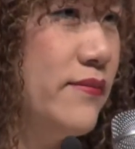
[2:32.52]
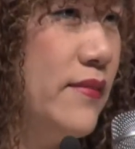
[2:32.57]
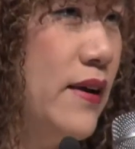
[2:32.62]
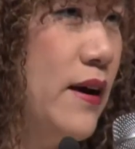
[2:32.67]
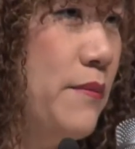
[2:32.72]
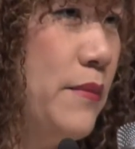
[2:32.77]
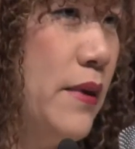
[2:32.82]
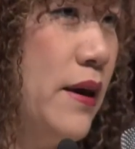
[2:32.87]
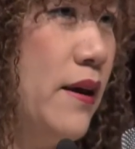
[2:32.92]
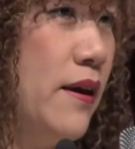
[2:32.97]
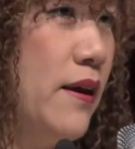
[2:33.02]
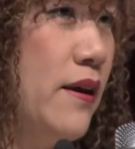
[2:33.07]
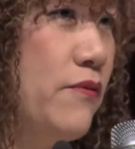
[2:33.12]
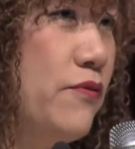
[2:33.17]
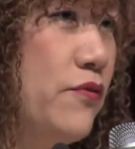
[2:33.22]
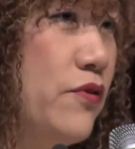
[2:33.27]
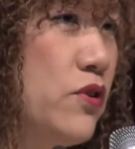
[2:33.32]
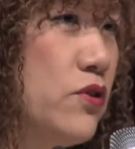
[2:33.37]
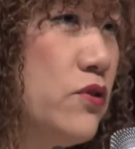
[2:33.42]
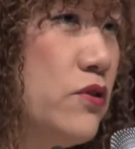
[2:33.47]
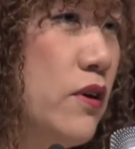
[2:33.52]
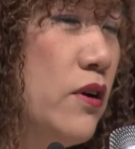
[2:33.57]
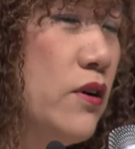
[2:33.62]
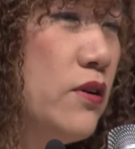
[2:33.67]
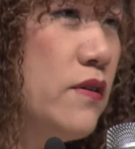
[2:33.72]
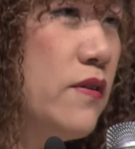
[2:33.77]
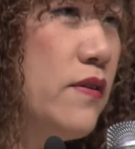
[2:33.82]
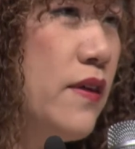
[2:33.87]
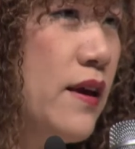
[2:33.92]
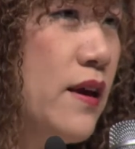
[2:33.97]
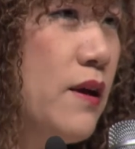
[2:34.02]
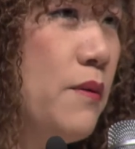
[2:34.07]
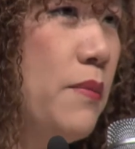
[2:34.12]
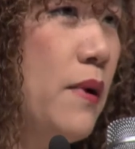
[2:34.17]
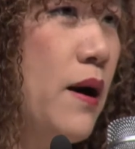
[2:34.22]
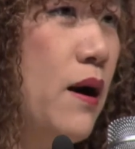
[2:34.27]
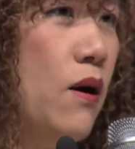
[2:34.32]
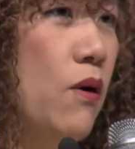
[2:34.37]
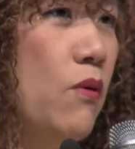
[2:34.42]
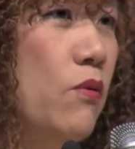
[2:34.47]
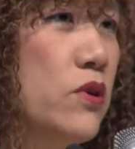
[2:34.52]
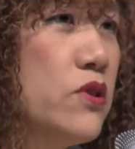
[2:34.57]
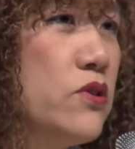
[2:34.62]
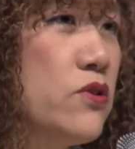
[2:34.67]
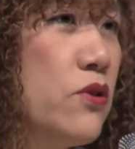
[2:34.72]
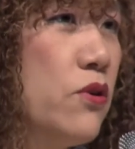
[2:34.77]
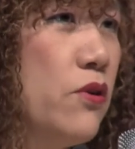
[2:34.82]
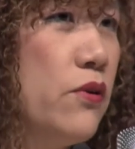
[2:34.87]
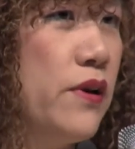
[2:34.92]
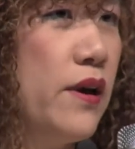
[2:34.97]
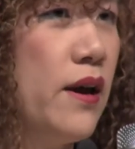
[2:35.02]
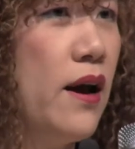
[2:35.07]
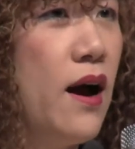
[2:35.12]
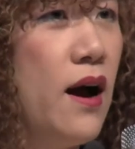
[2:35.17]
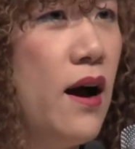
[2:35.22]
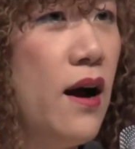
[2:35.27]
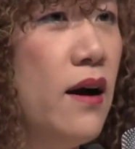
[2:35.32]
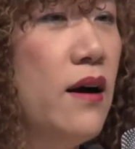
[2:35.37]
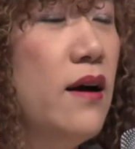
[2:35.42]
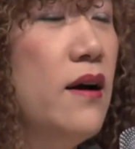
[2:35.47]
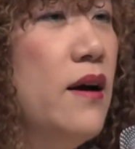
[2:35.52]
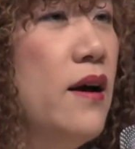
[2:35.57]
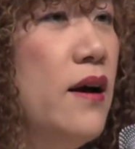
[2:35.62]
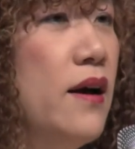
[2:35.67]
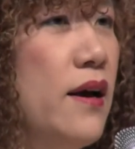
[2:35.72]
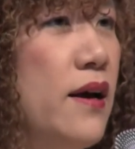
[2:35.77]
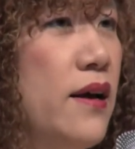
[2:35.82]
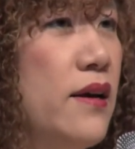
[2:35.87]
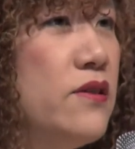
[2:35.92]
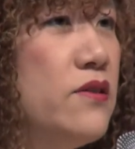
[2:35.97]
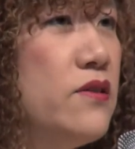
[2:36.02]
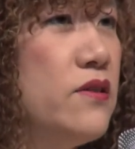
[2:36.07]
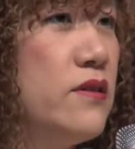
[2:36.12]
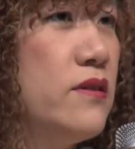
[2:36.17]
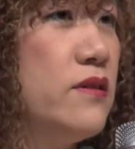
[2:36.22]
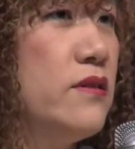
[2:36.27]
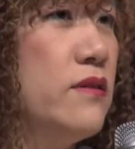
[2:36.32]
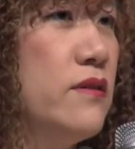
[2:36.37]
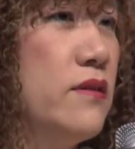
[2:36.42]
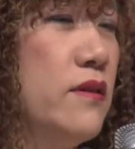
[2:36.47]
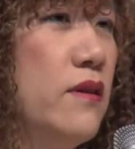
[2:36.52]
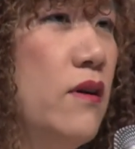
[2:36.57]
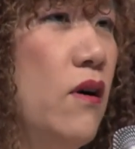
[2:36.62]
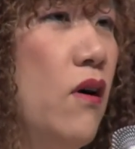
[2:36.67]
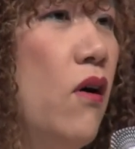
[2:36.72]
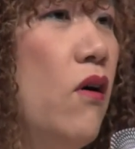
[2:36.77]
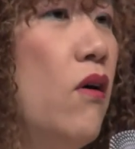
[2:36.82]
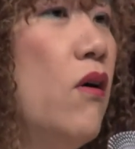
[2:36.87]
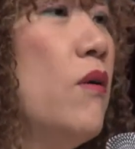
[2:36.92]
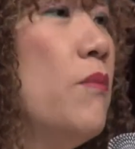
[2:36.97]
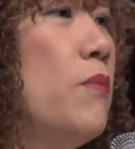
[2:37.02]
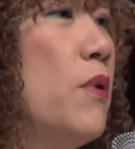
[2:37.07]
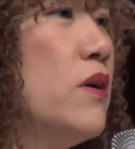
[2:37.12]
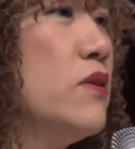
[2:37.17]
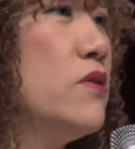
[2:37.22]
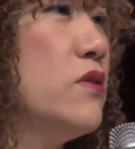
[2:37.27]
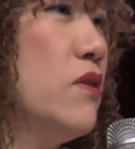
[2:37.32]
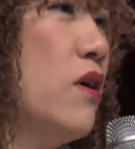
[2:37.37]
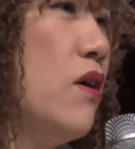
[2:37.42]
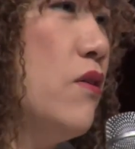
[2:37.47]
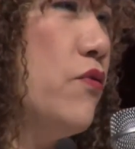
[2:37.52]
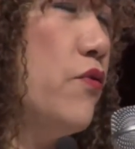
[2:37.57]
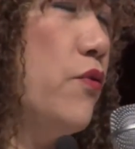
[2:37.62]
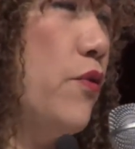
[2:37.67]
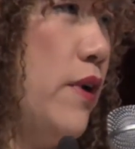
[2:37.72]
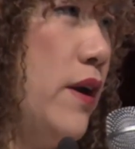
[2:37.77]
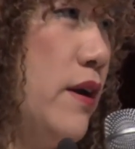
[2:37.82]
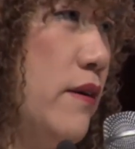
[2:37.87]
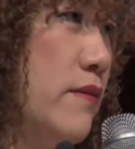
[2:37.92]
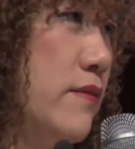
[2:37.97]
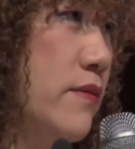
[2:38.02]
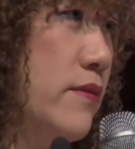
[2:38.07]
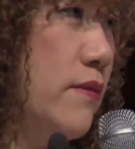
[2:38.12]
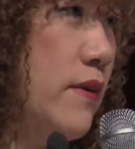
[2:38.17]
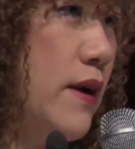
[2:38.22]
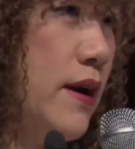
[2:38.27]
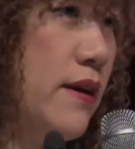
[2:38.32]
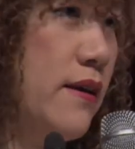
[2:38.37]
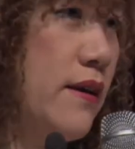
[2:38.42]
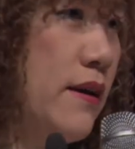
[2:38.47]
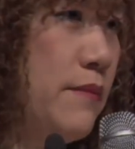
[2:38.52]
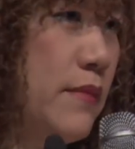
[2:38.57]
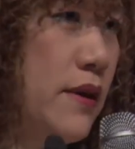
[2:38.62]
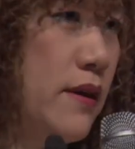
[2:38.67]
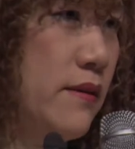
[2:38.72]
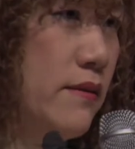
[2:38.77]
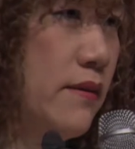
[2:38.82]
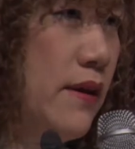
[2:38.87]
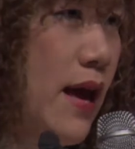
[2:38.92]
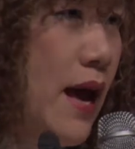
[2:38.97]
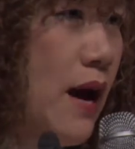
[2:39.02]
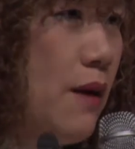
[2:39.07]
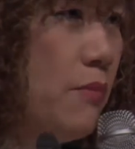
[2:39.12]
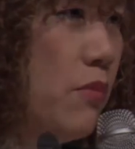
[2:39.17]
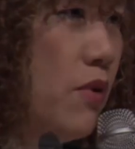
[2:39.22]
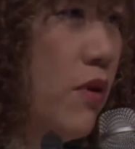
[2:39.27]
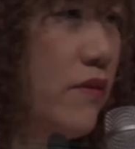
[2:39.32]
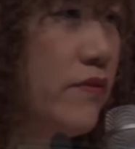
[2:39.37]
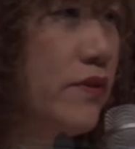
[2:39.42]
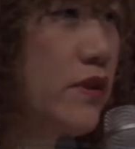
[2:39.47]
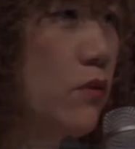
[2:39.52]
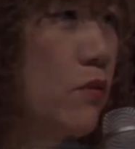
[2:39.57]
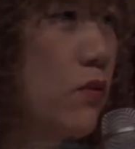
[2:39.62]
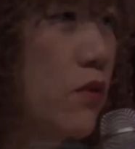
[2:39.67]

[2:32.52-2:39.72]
I mean, if you think about what's going on, it's all about software, right? I mean, Apple of the